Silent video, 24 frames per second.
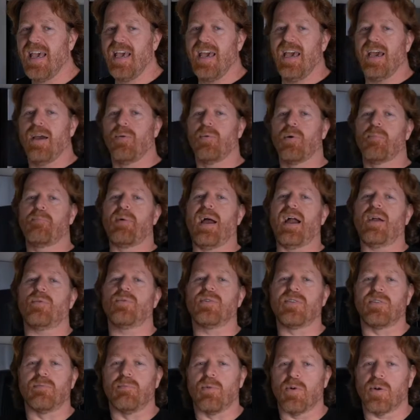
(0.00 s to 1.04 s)
And we're back with
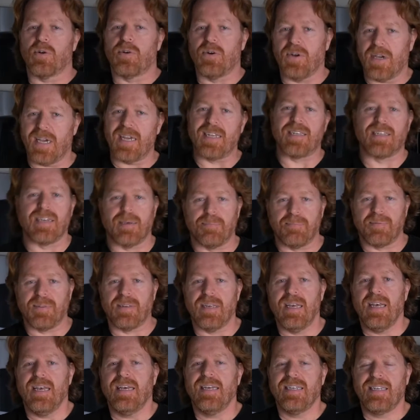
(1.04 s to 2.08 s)
some more cooking tips.
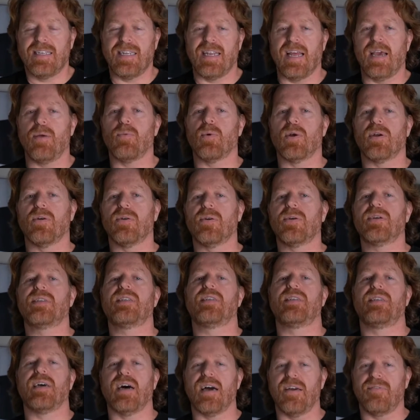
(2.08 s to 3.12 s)
Today we're going to
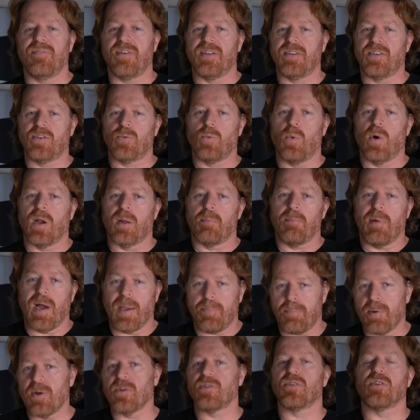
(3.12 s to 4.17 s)
dive into one of my
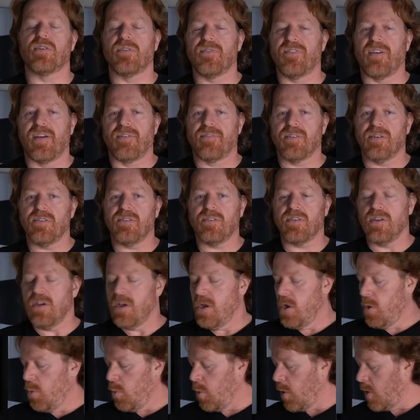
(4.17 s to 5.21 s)
personal favorites.
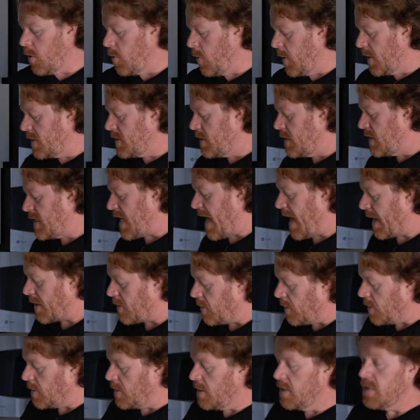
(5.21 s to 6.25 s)
We're going to
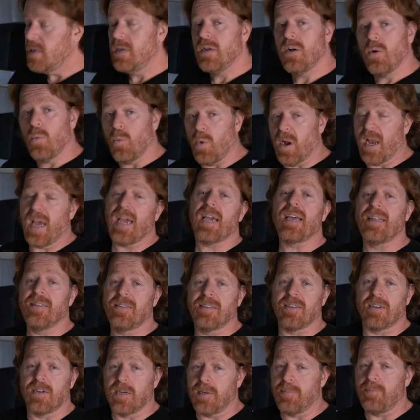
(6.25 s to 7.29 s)
tackle what I
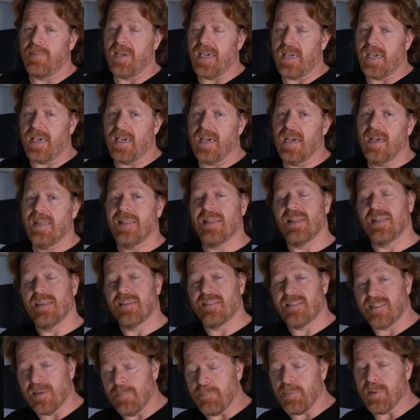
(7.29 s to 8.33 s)
consider to be the
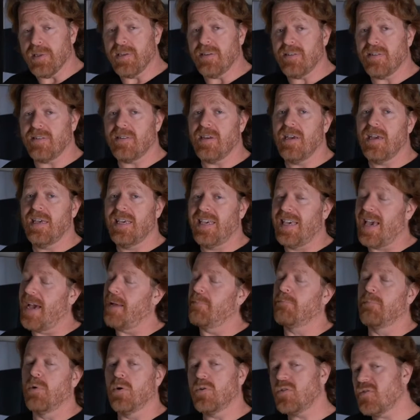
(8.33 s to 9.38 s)
simplest yet
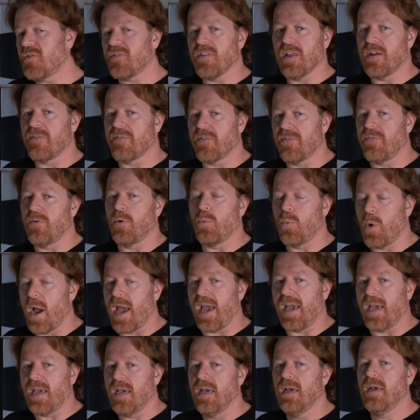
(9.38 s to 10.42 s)
most flavorful
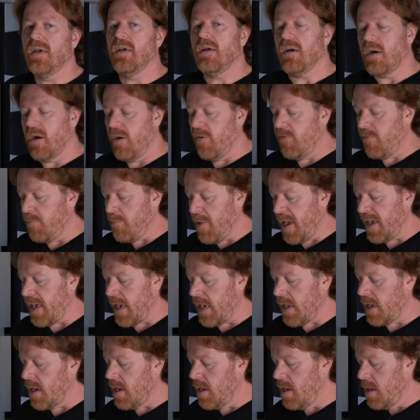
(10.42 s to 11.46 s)
way of
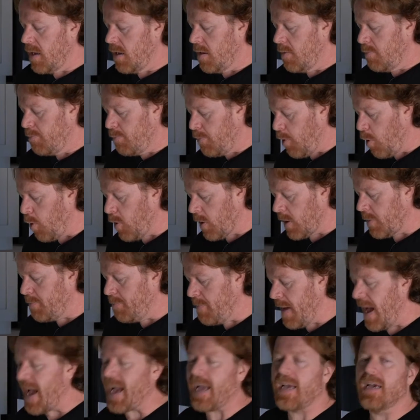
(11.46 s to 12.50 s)
making pork
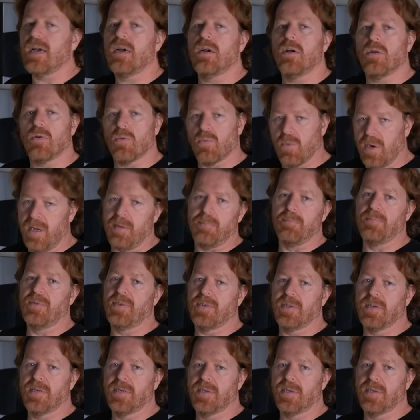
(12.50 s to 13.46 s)
back ribs.